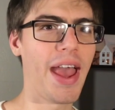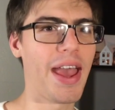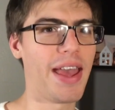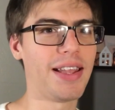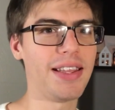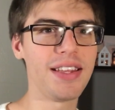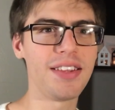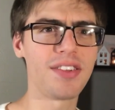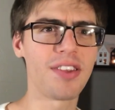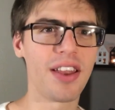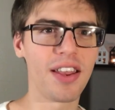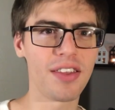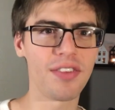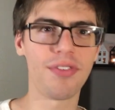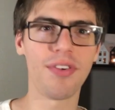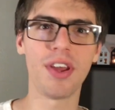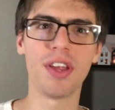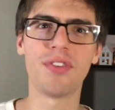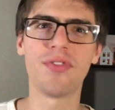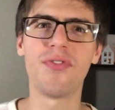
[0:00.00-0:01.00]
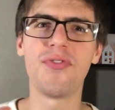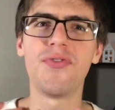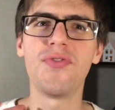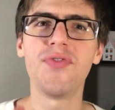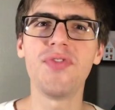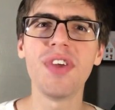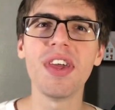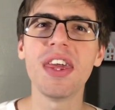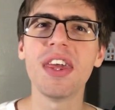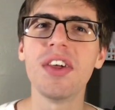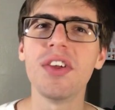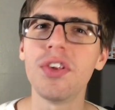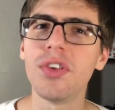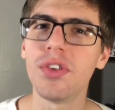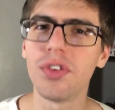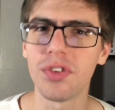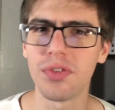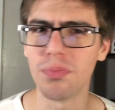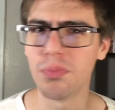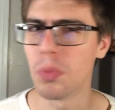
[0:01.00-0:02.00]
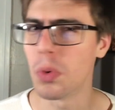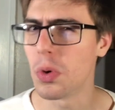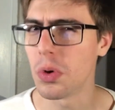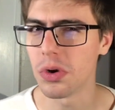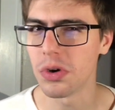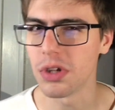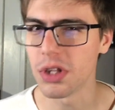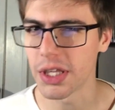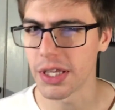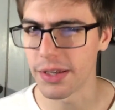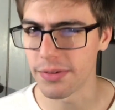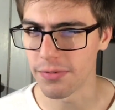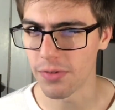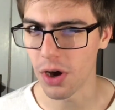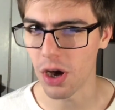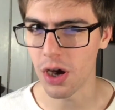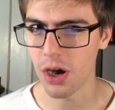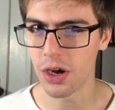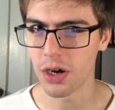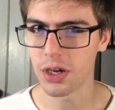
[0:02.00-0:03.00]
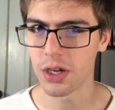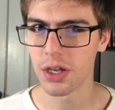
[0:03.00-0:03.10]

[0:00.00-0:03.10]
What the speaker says: at least on its face, feels morally wrong.